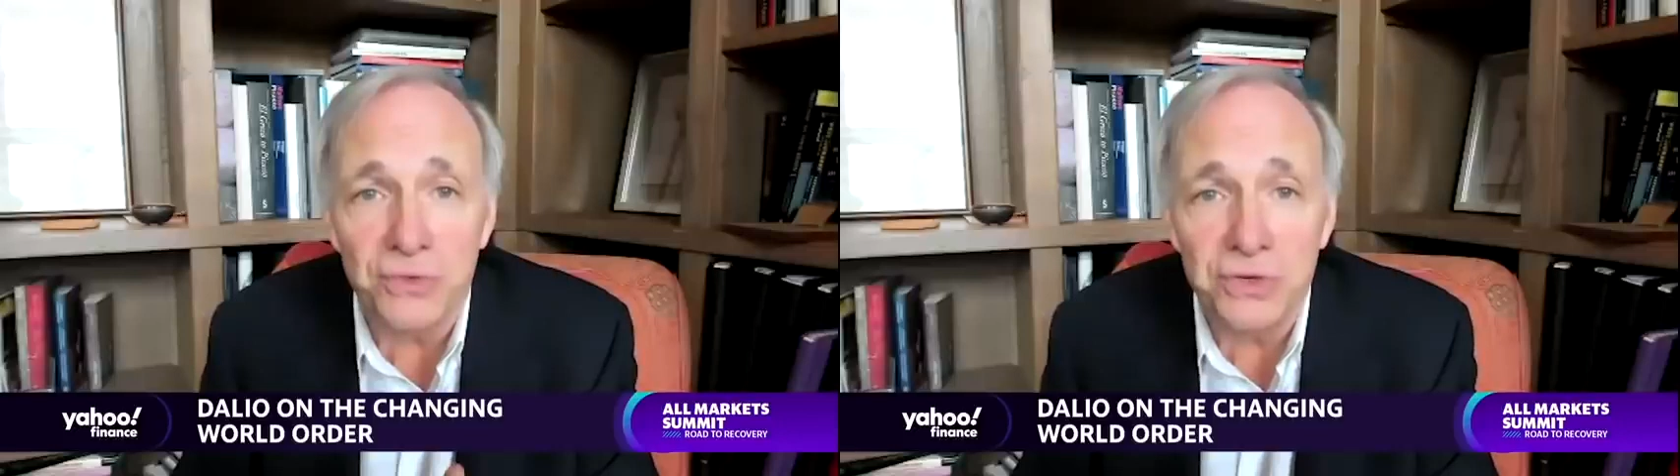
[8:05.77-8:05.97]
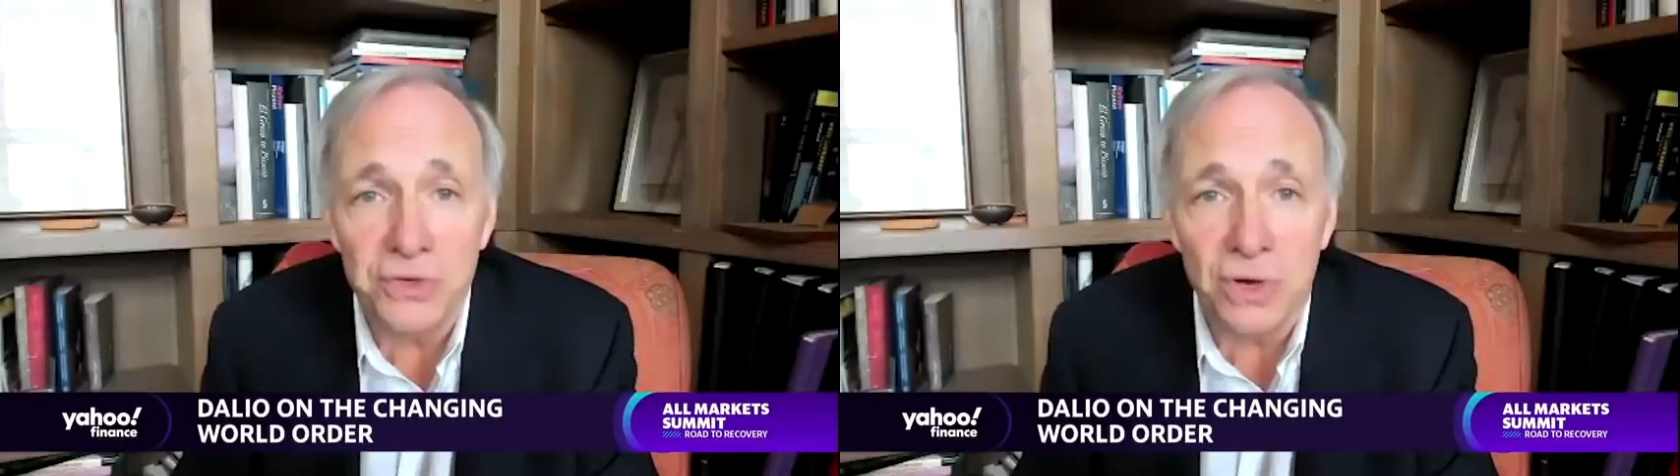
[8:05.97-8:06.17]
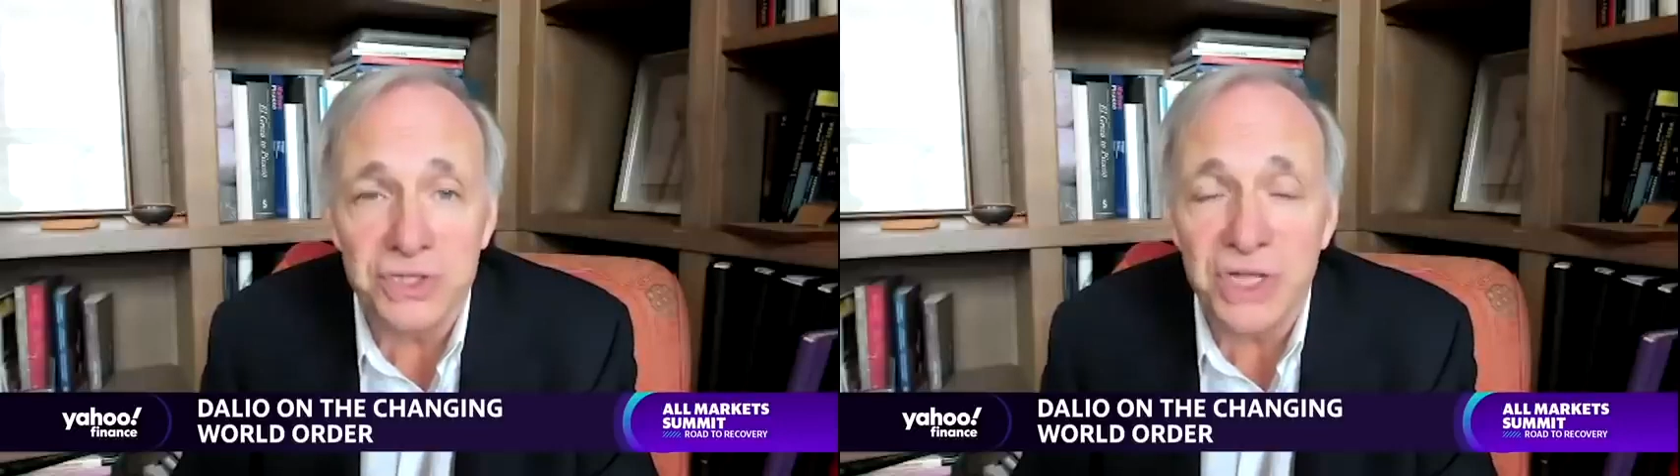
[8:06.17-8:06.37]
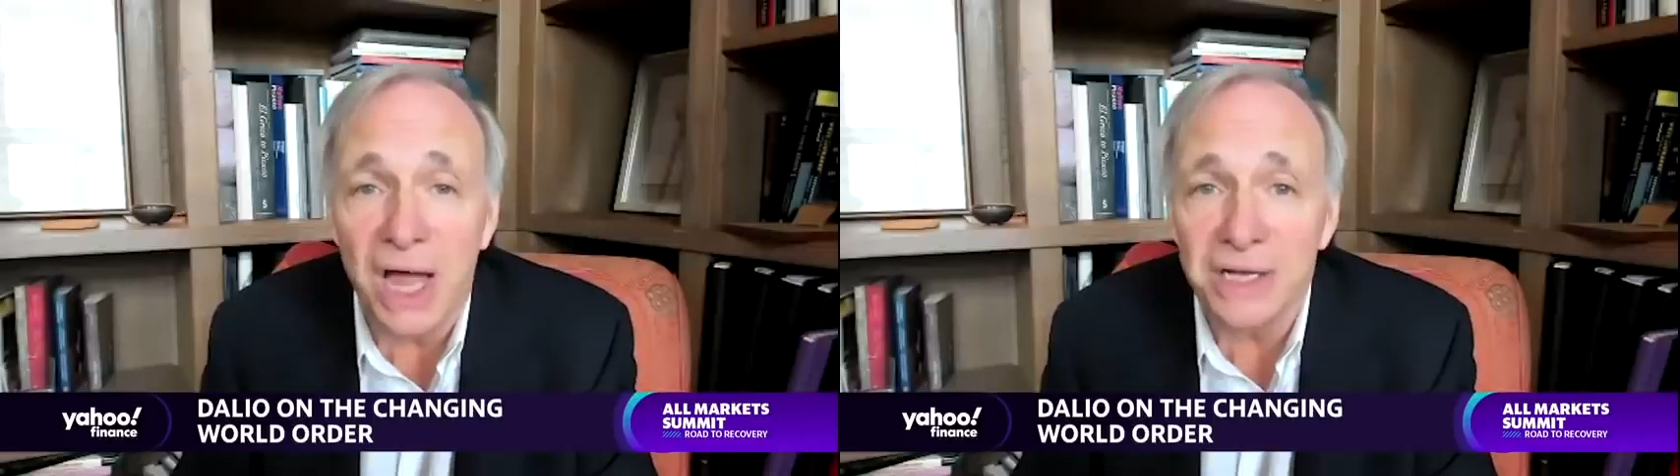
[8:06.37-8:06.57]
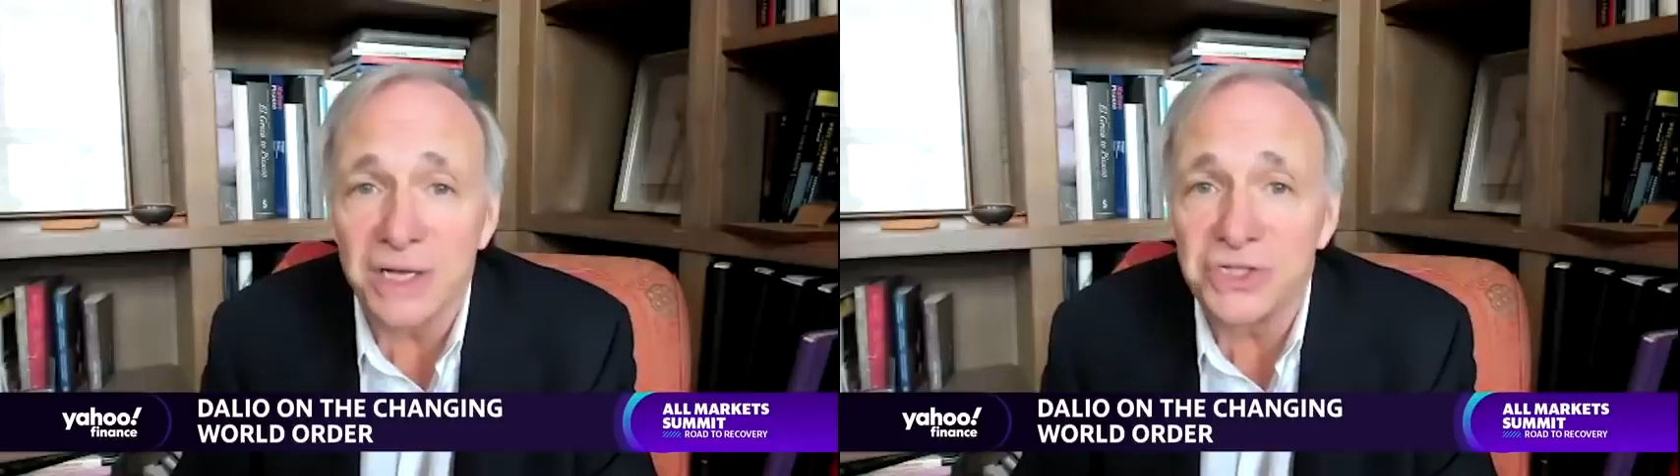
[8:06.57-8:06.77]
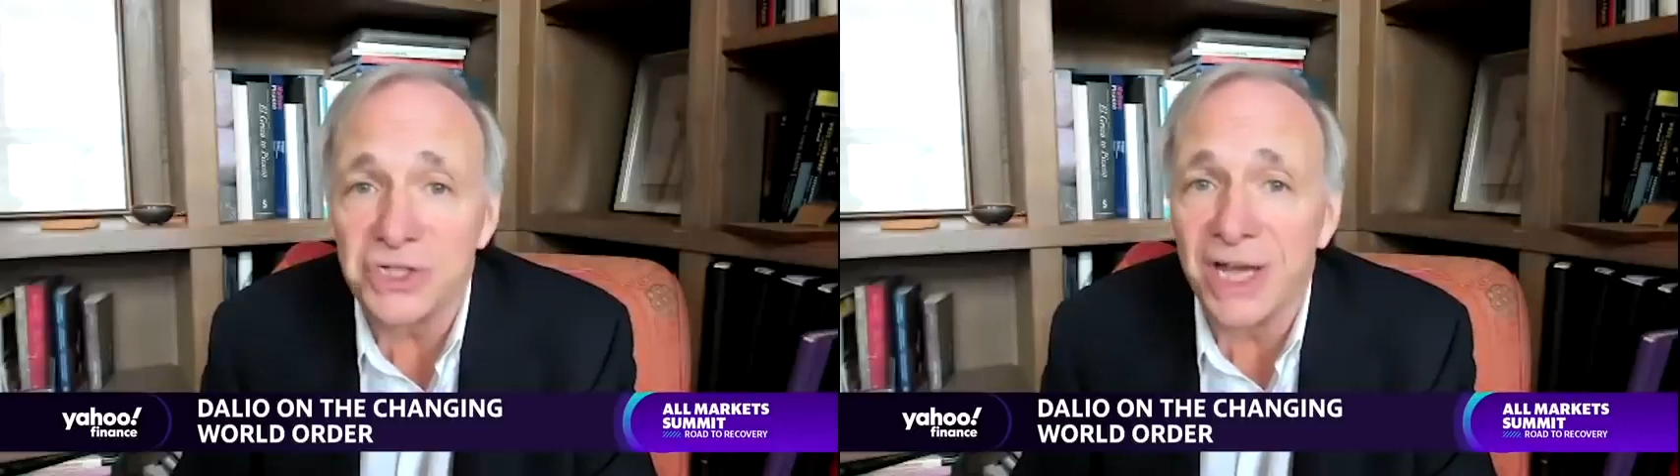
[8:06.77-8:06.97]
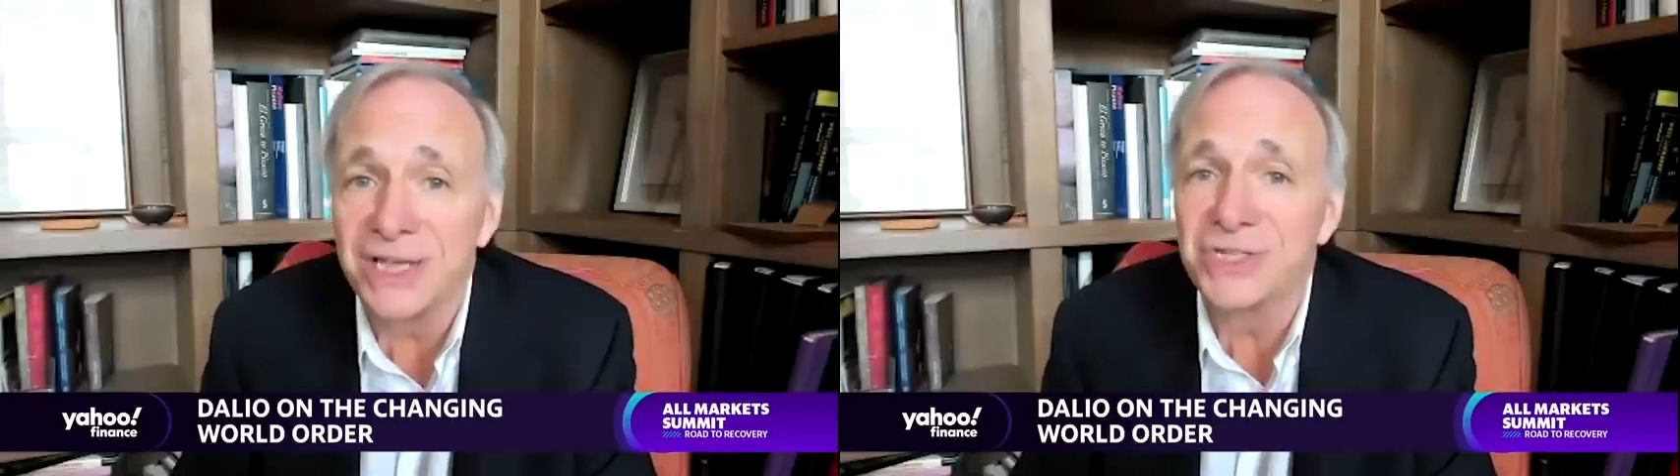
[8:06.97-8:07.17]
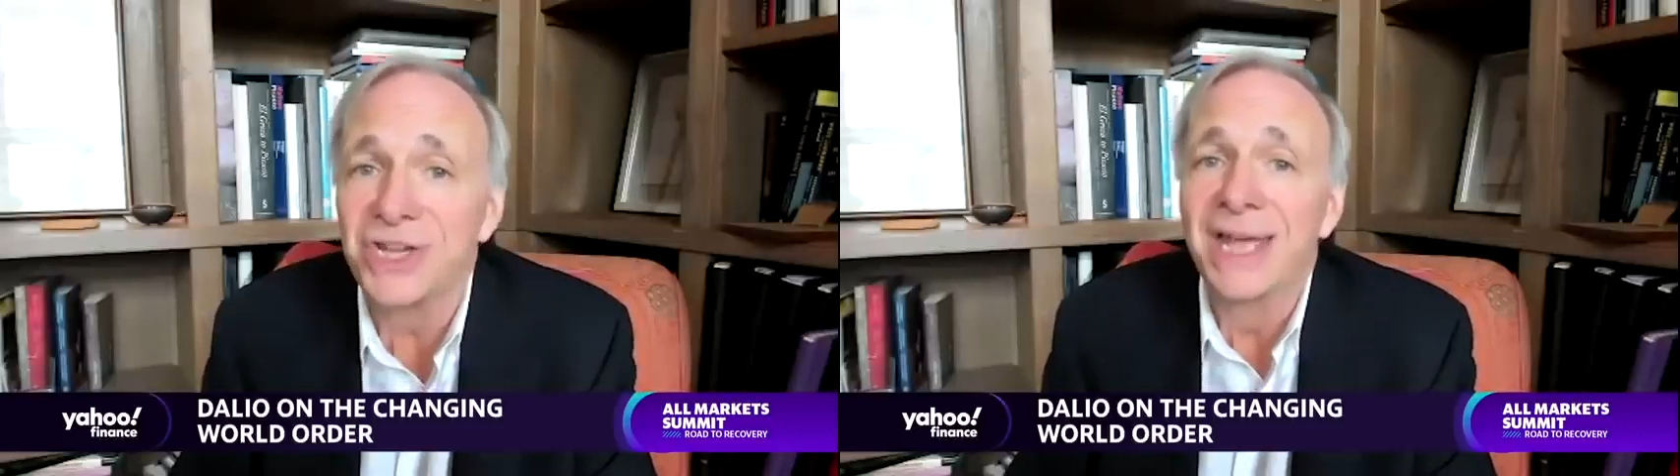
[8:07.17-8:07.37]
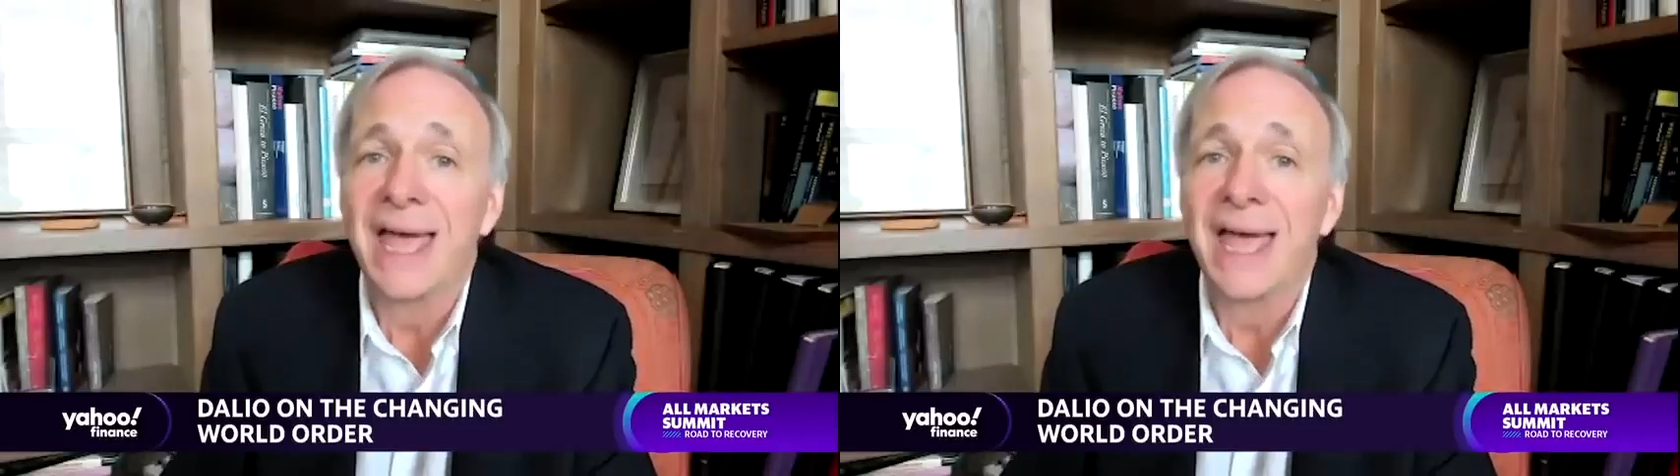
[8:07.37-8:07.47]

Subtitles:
the New York Stock Exchange.